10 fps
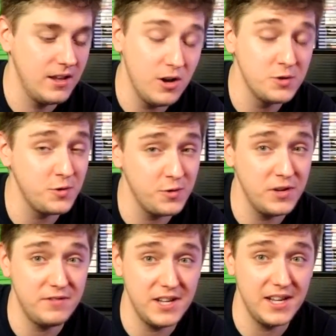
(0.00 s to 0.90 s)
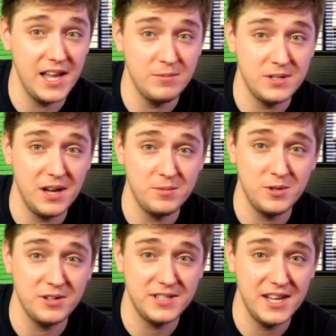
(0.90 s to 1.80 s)
goes for $50 at GameStop,
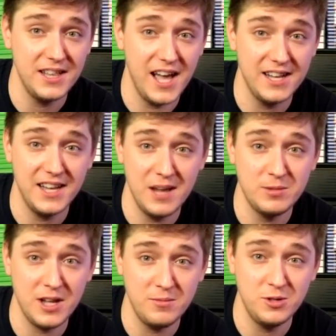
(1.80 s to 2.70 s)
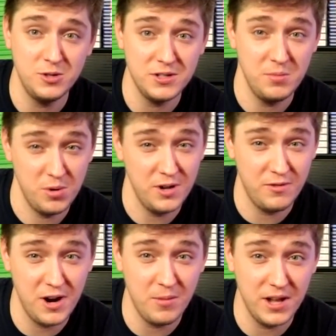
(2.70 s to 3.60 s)
so I'll say that. And GameStop's usually pretty
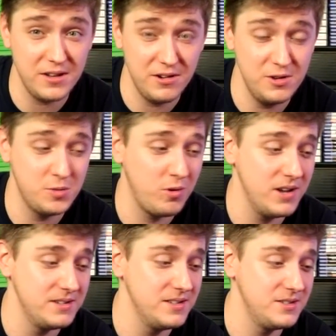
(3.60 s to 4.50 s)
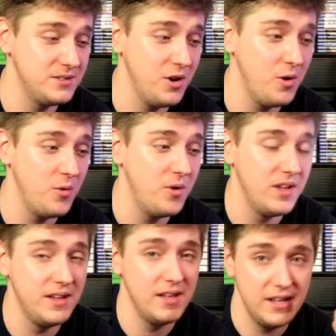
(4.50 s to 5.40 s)
fair about their used prices. So
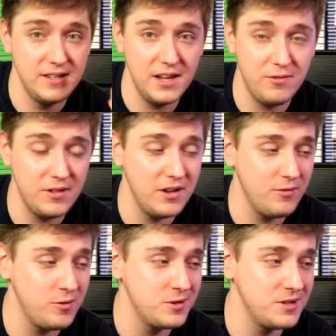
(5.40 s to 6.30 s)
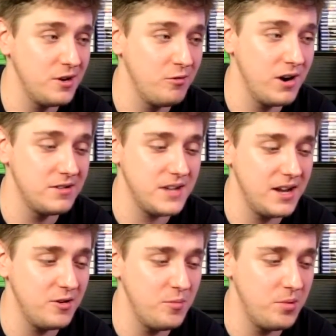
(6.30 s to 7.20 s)
definitely, unfortunately, a rare
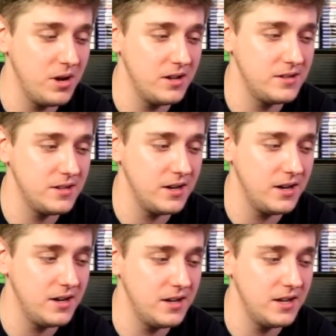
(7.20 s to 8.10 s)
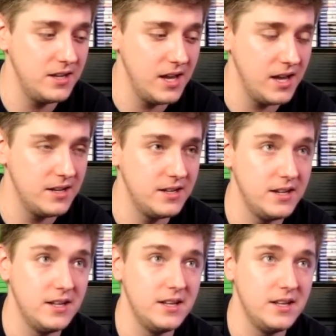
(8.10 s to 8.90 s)
title. But again,